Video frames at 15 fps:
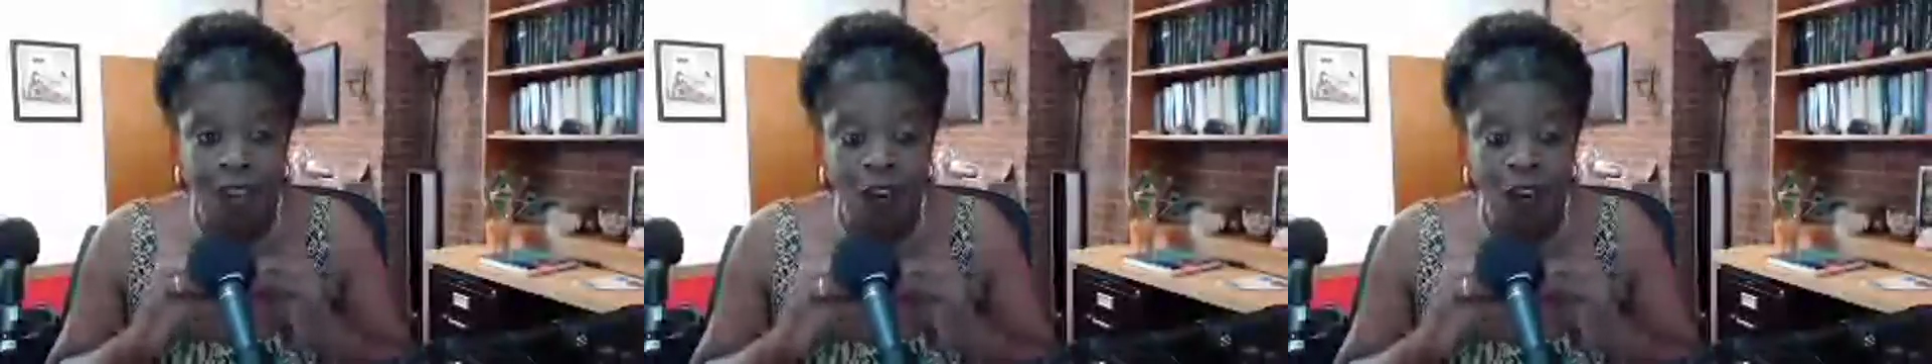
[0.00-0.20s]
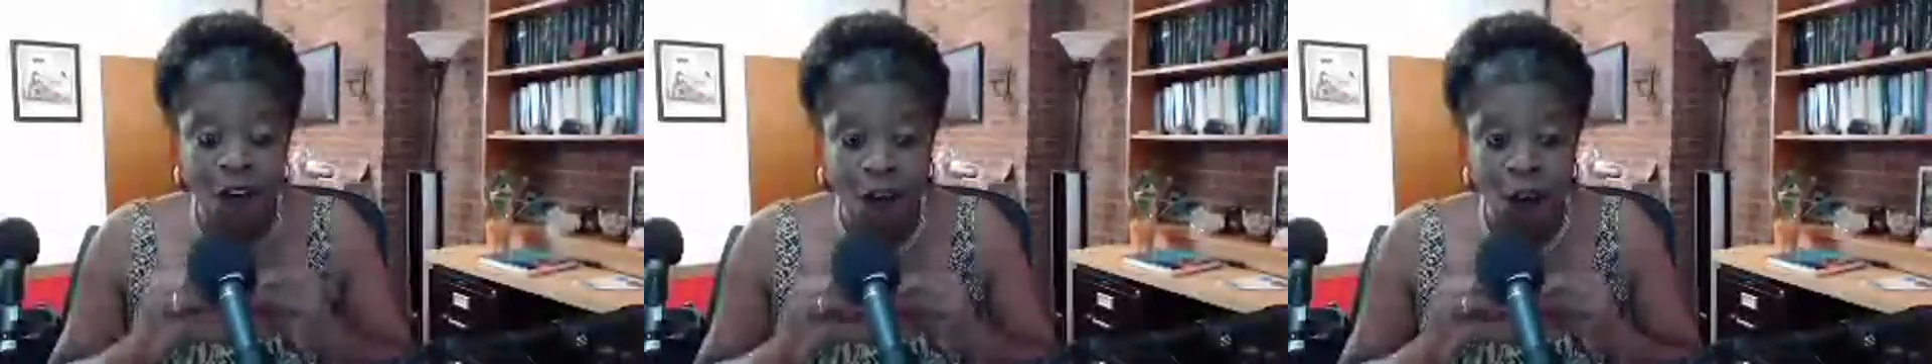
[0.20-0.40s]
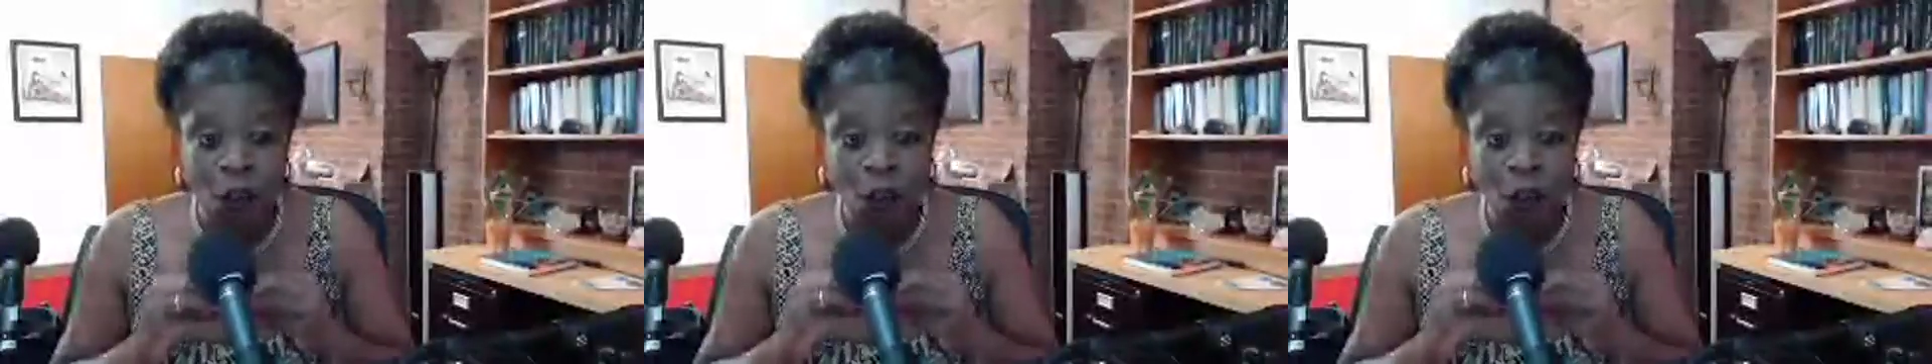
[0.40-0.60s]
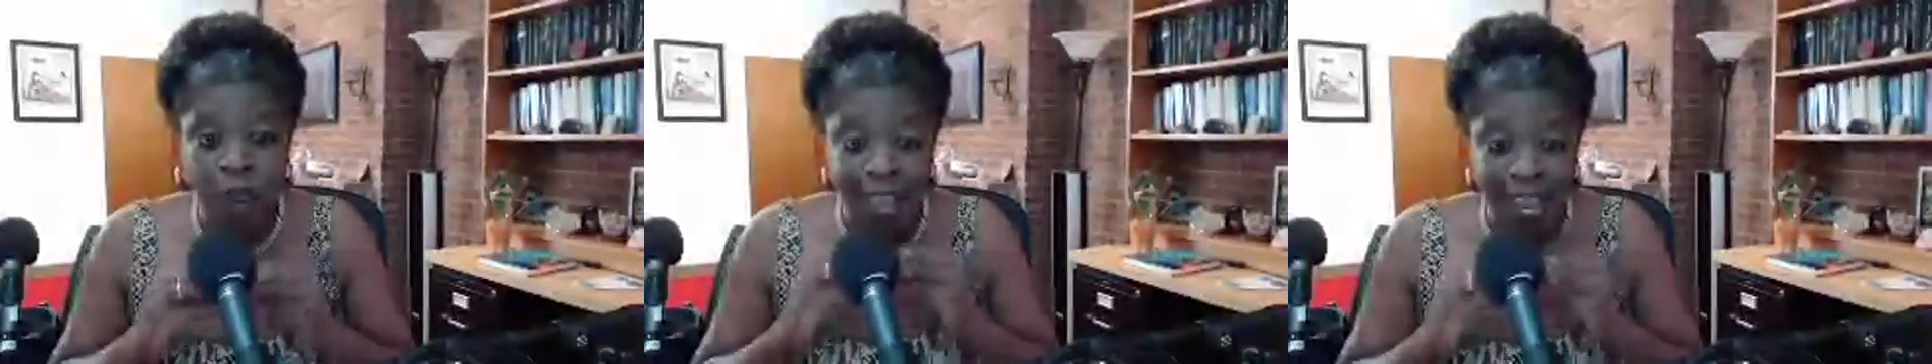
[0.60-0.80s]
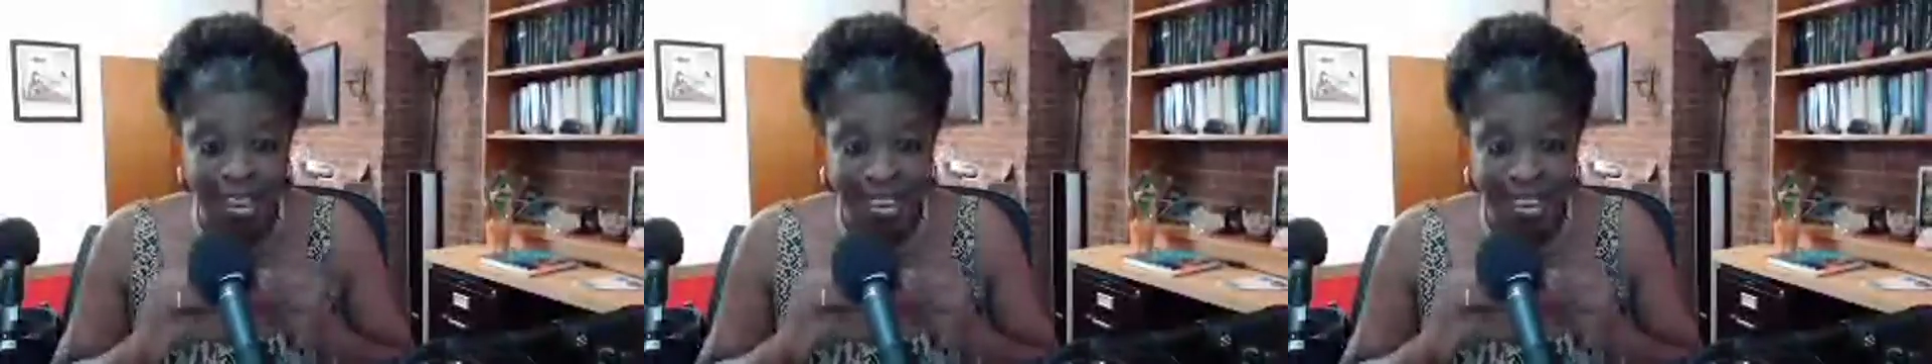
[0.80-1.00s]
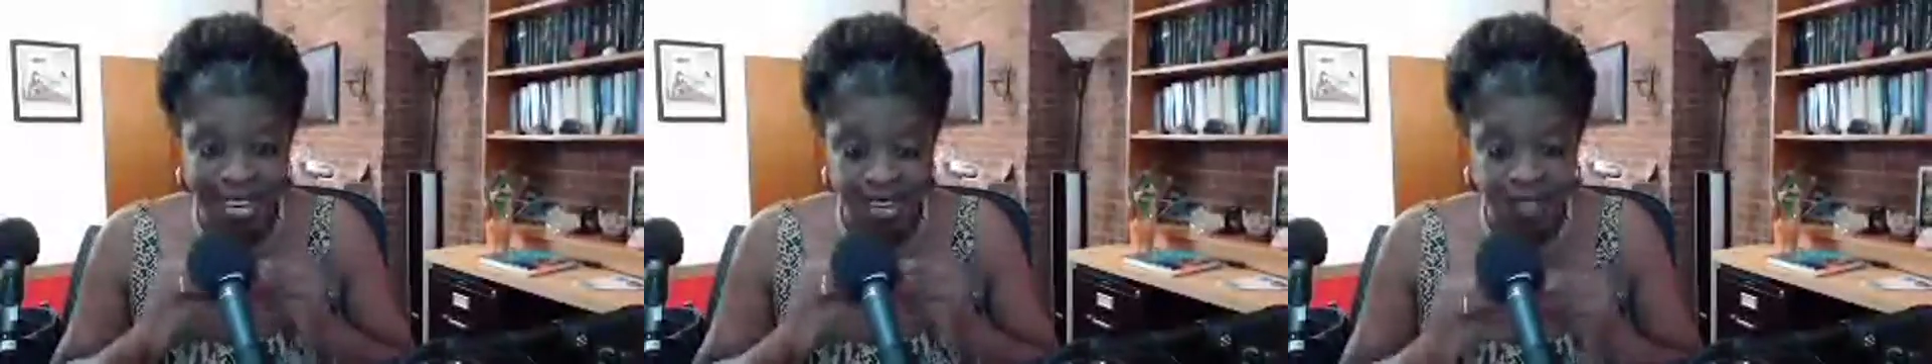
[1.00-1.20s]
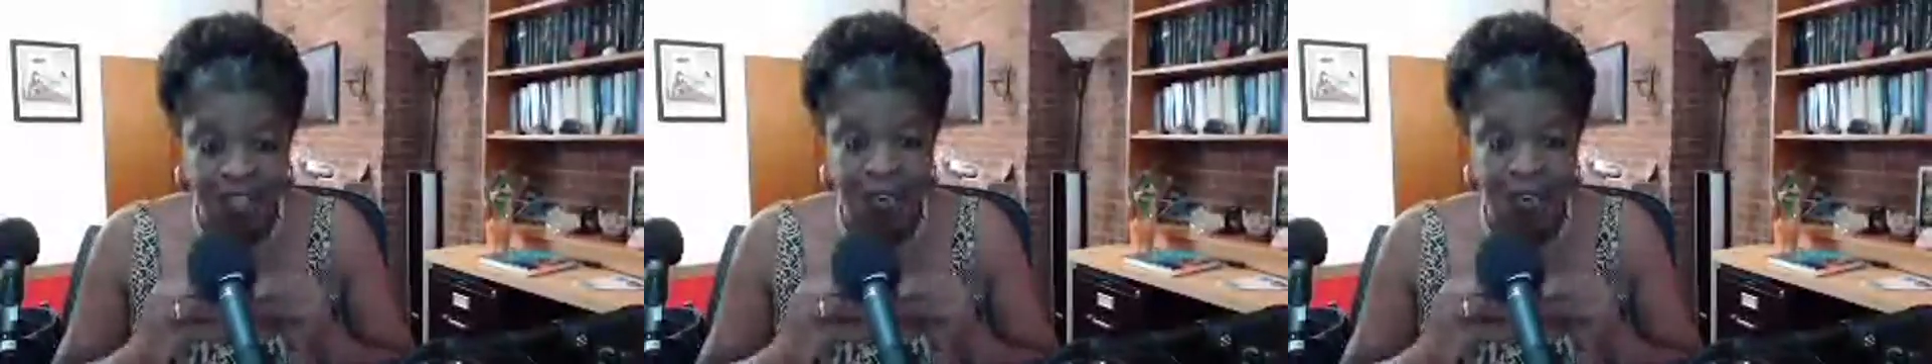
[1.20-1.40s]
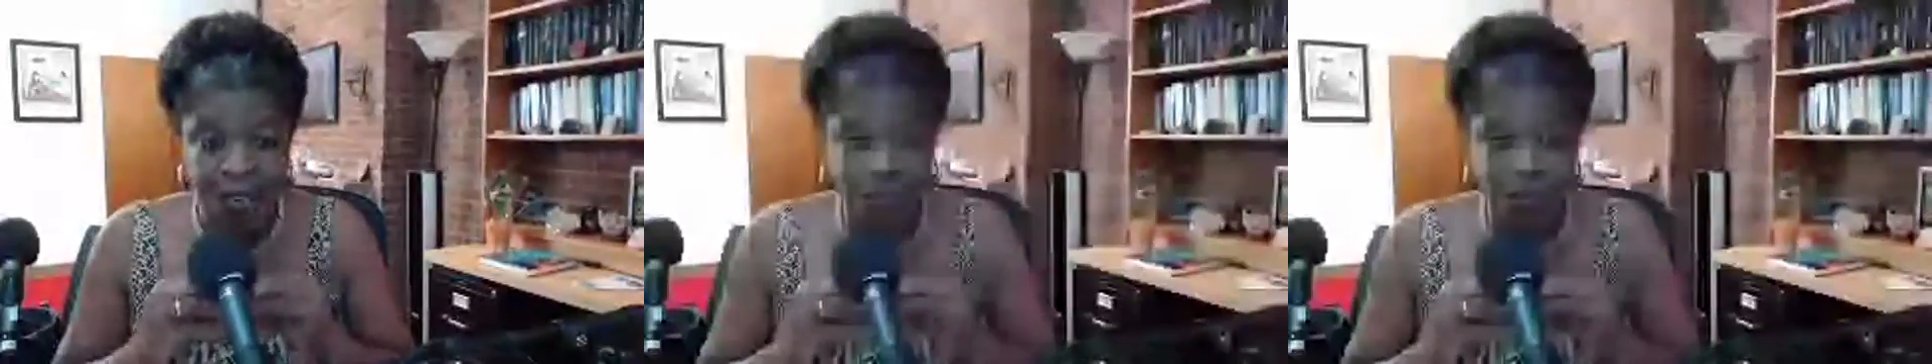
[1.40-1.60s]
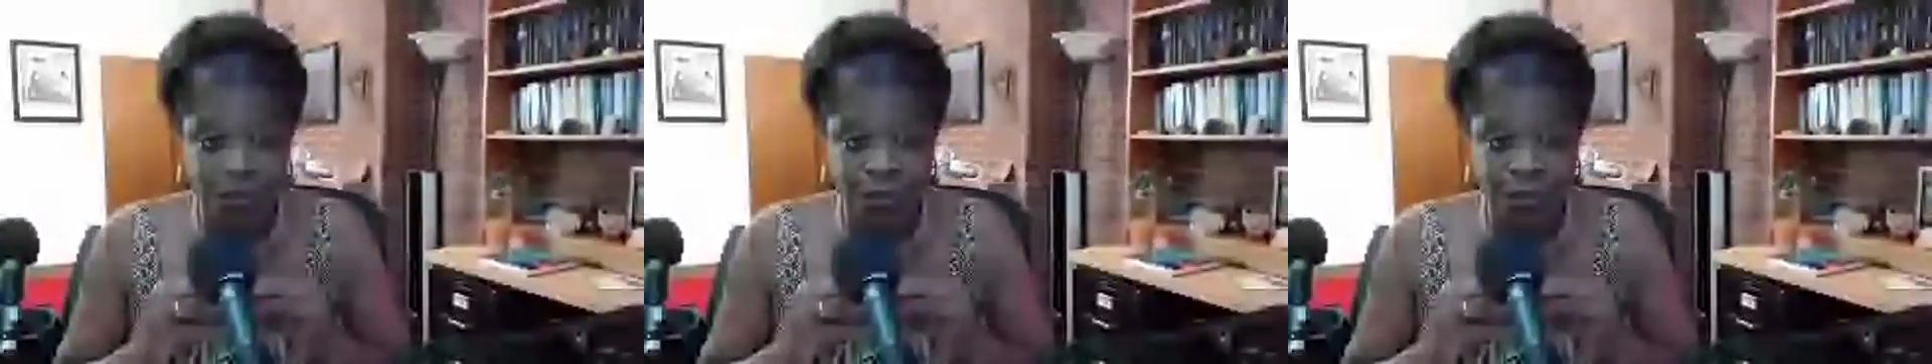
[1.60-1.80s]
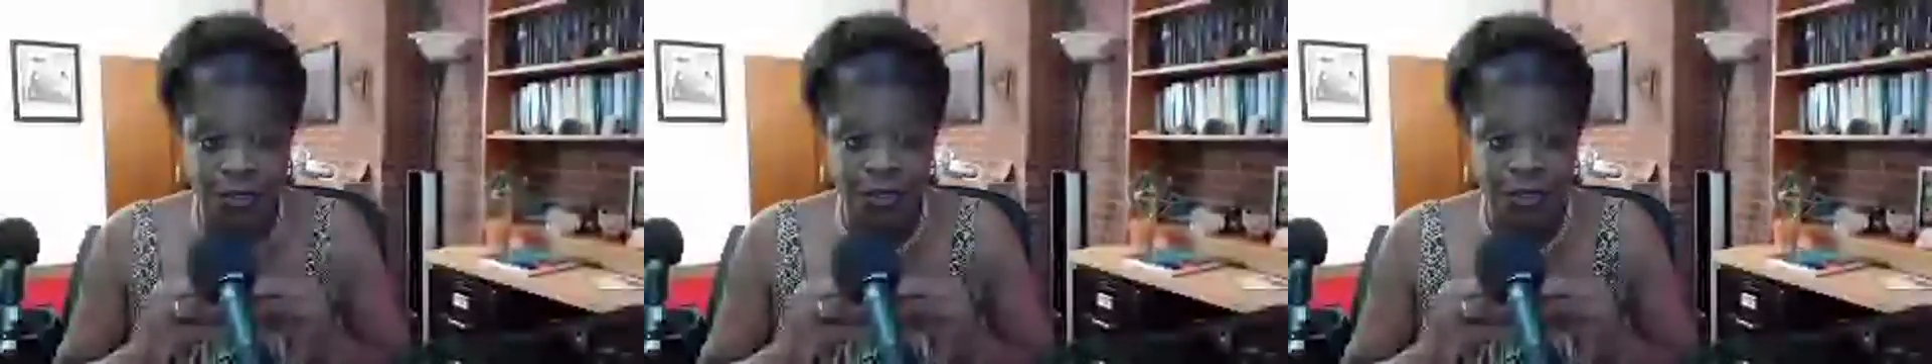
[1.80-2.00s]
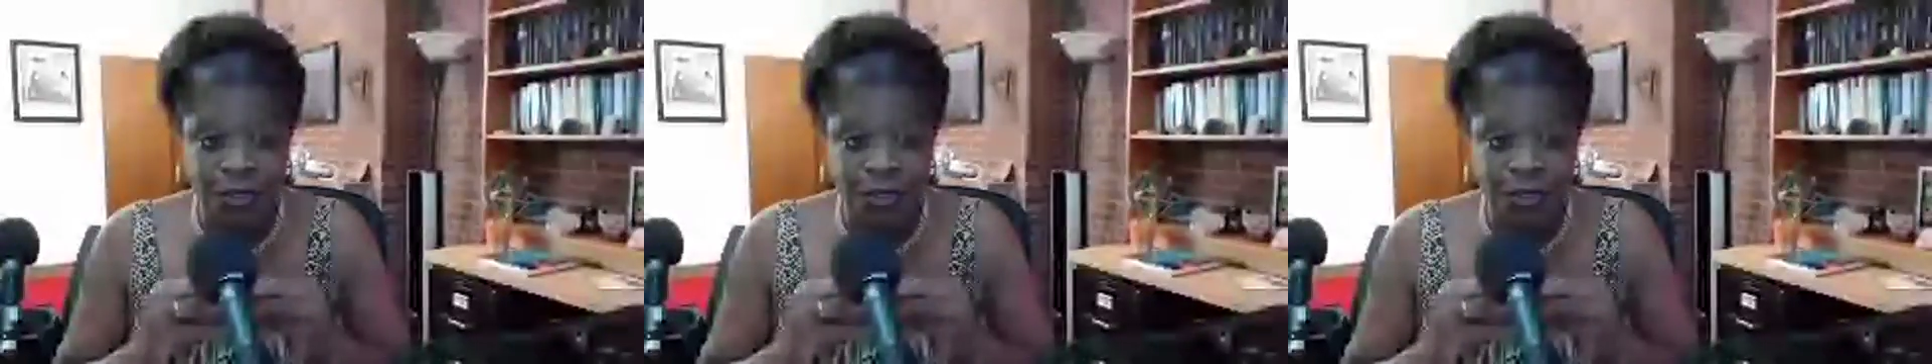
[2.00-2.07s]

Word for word: for eight years